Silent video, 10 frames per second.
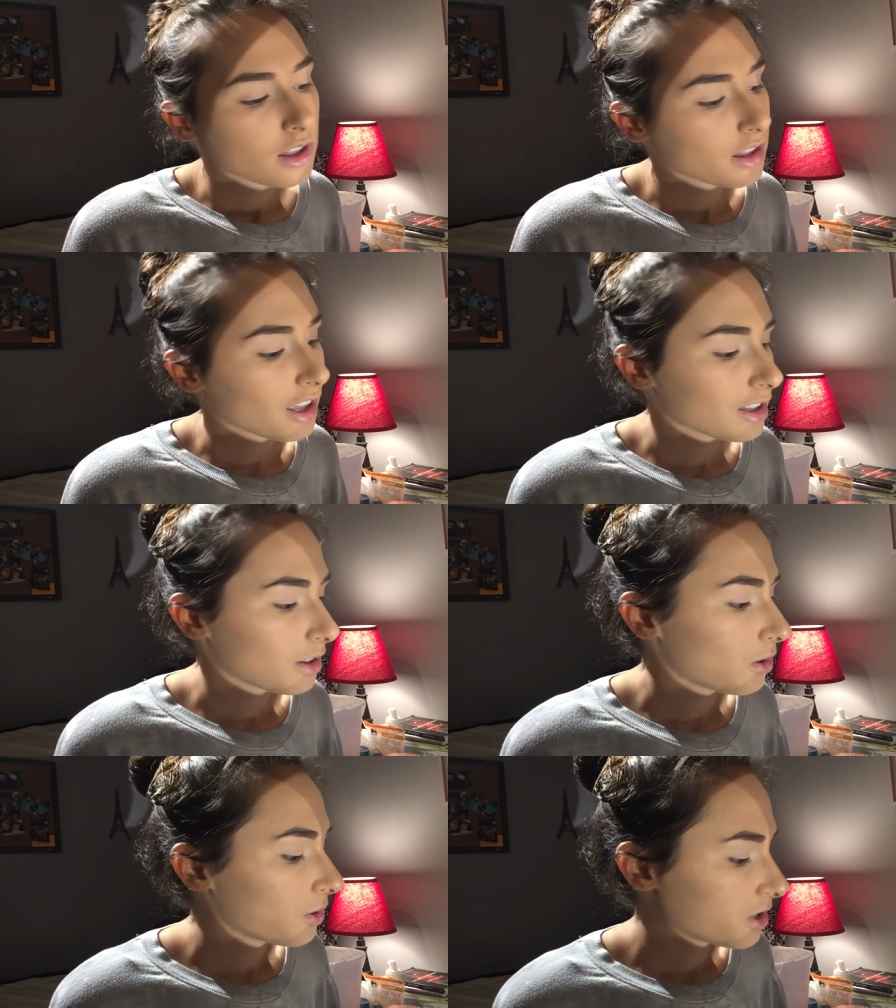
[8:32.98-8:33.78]
thank
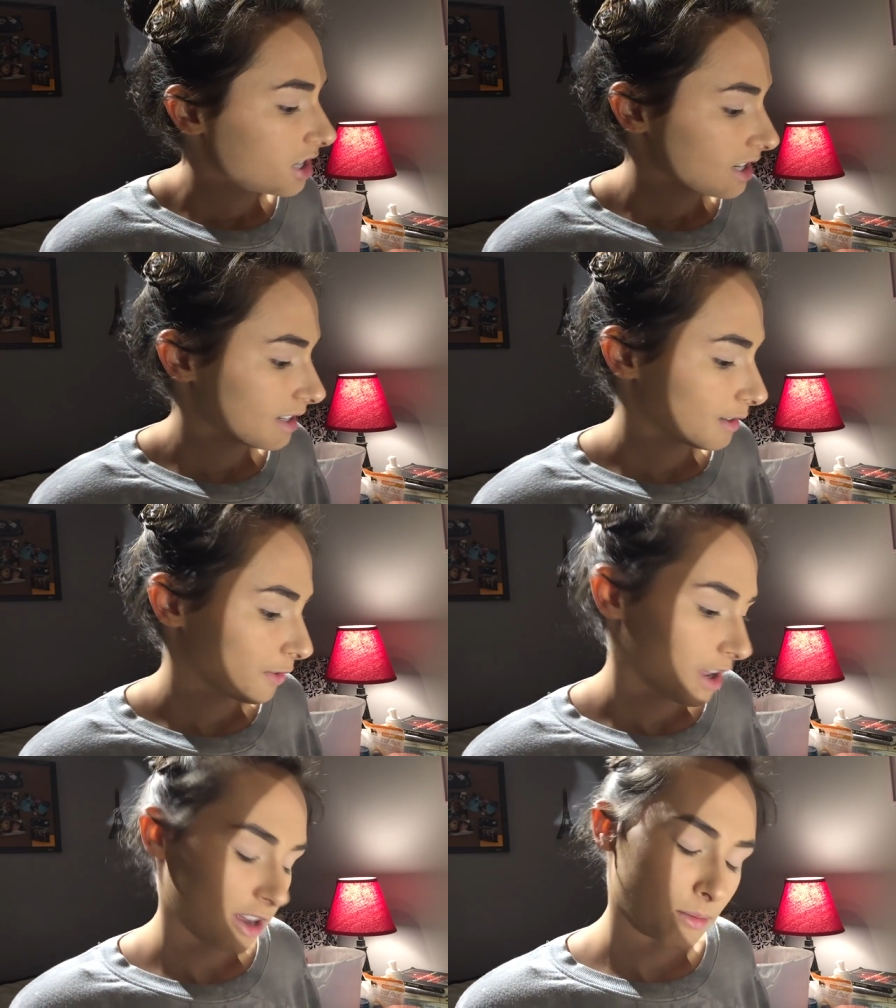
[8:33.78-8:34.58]
the Lord Jesus
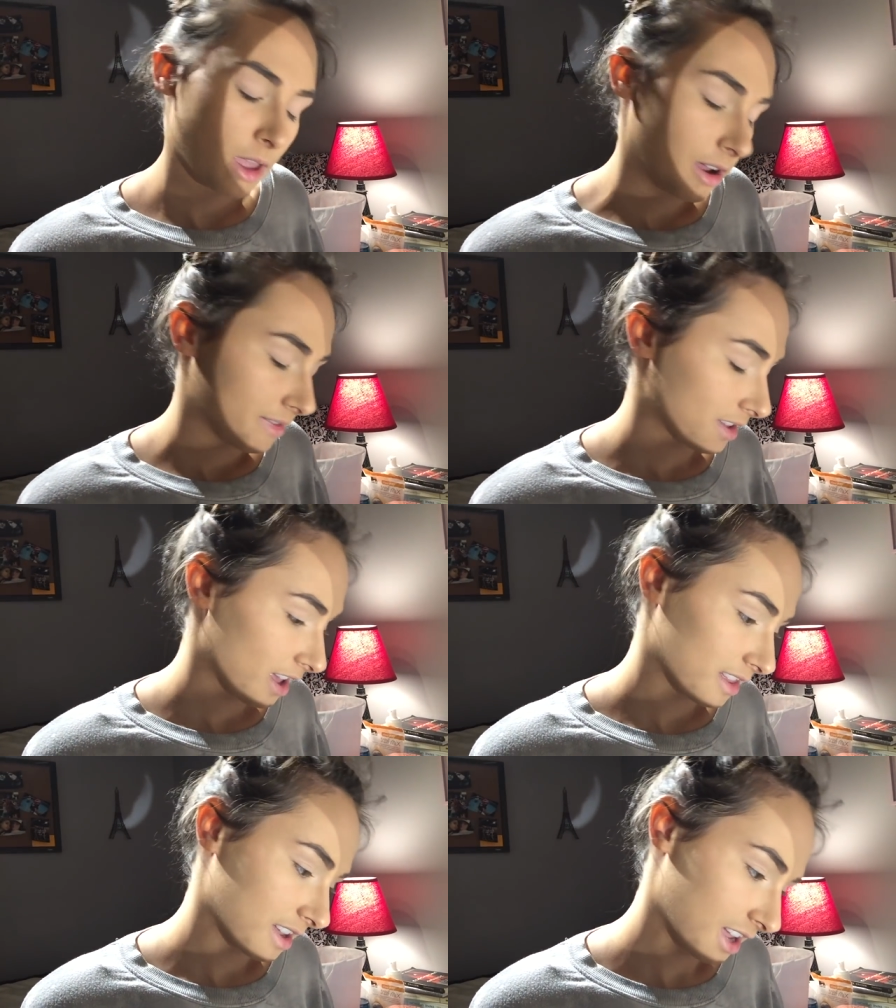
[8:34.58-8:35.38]
for getting me off of
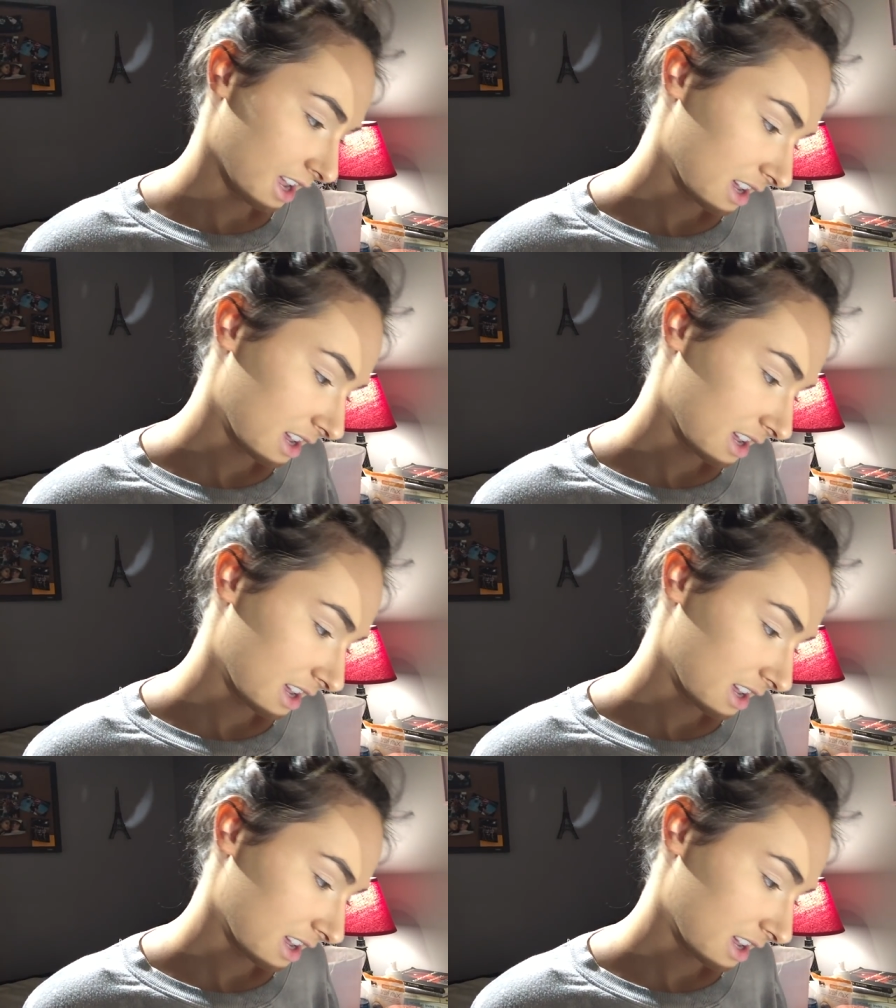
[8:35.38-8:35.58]
that thing,